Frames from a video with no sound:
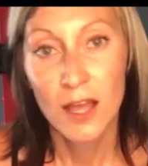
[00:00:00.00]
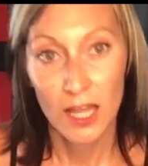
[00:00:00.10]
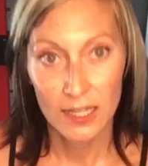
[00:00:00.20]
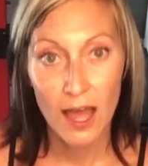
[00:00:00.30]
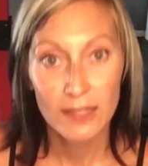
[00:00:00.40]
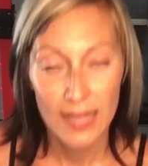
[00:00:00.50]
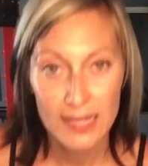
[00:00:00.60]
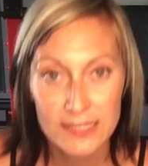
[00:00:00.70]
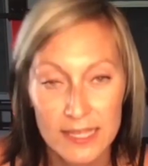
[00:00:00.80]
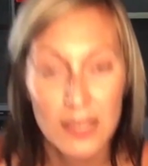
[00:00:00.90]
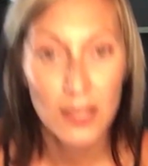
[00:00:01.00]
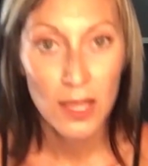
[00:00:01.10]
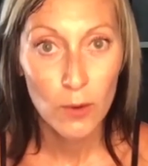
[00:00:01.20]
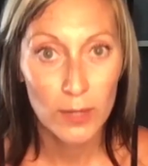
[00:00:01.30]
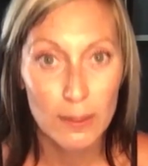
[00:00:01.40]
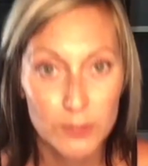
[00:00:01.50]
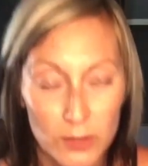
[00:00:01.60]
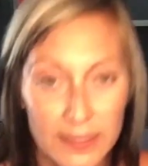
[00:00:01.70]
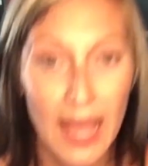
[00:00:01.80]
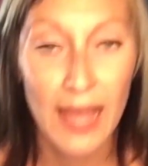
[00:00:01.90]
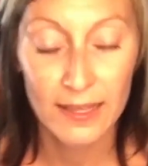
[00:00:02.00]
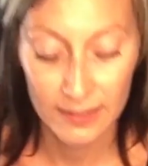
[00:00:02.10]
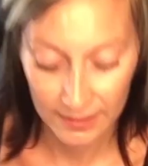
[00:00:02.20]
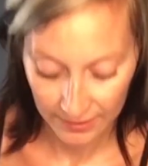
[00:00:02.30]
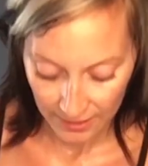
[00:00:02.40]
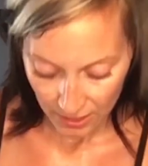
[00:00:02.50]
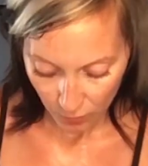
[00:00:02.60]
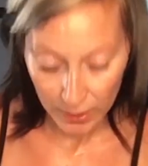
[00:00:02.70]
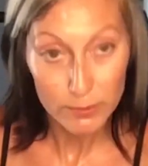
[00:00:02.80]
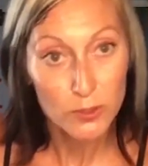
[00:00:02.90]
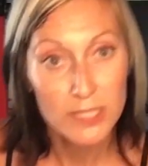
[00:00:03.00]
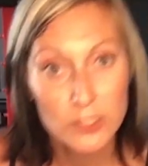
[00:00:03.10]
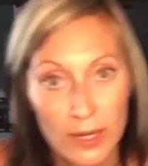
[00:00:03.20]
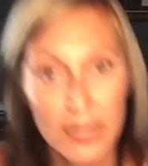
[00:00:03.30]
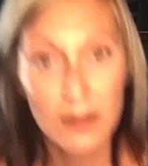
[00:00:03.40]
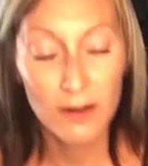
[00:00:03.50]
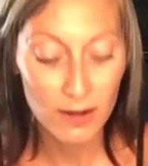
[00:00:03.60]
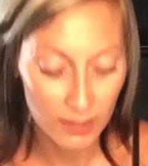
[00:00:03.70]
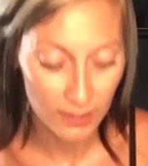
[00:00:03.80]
a lot less when I'm doing that. When I'm doing this right here,